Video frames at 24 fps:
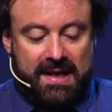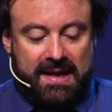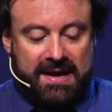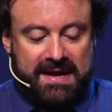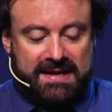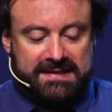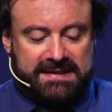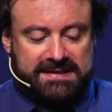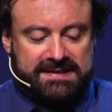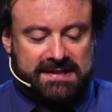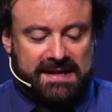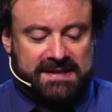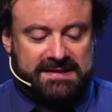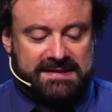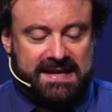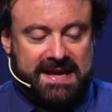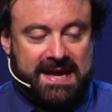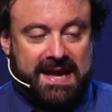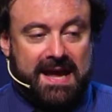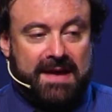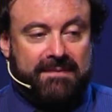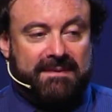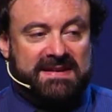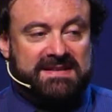is this
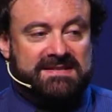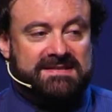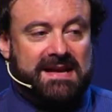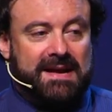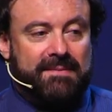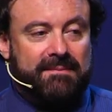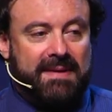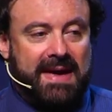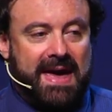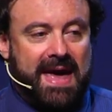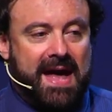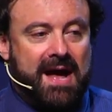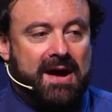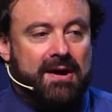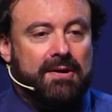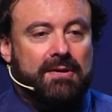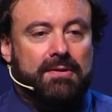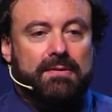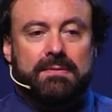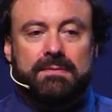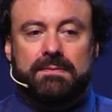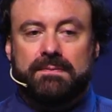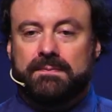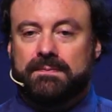idea that
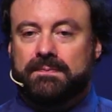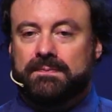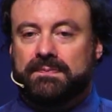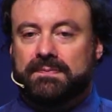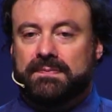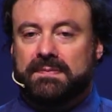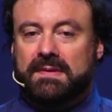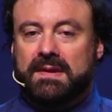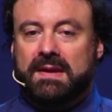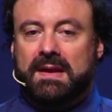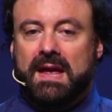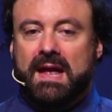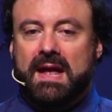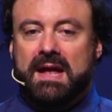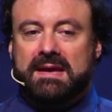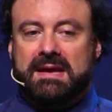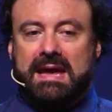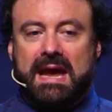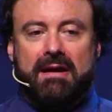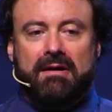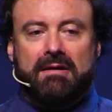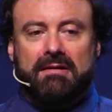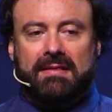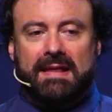somehow
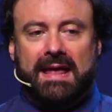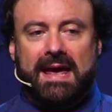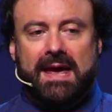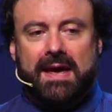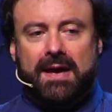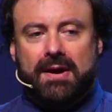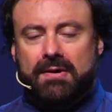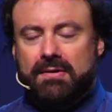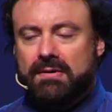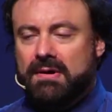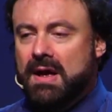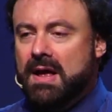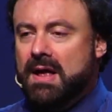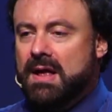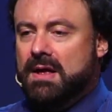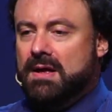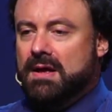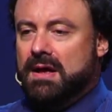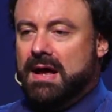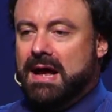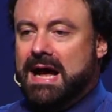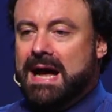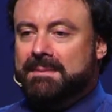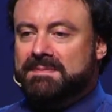Galileo
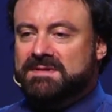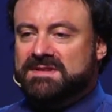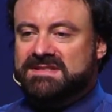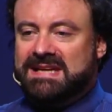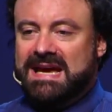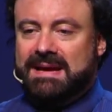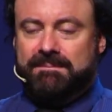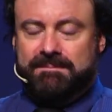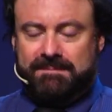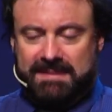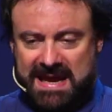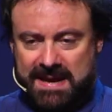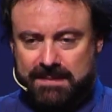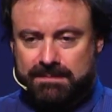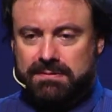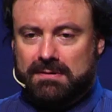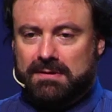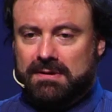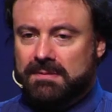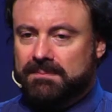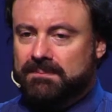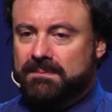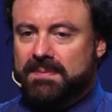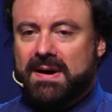upset
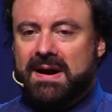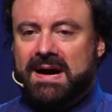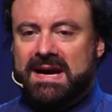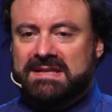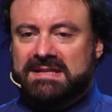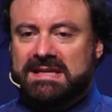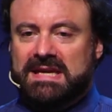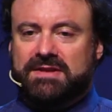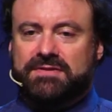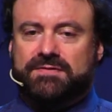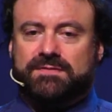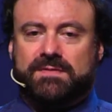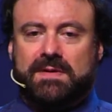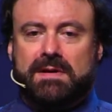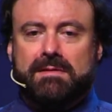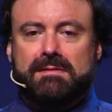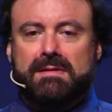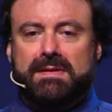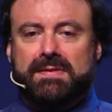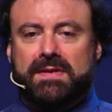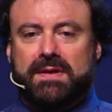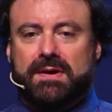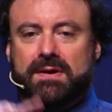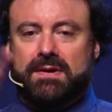people by
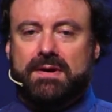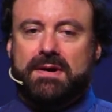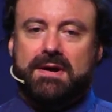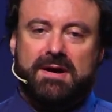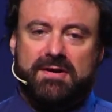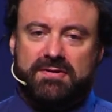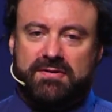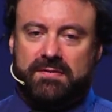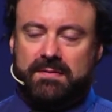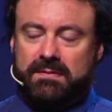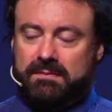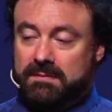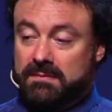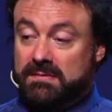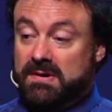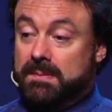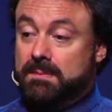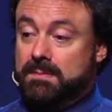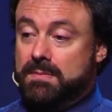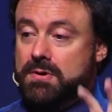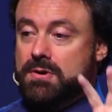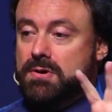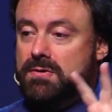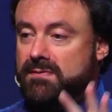dethroning the Earth,
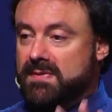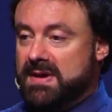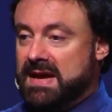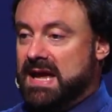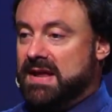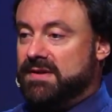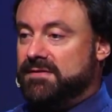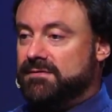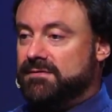removing it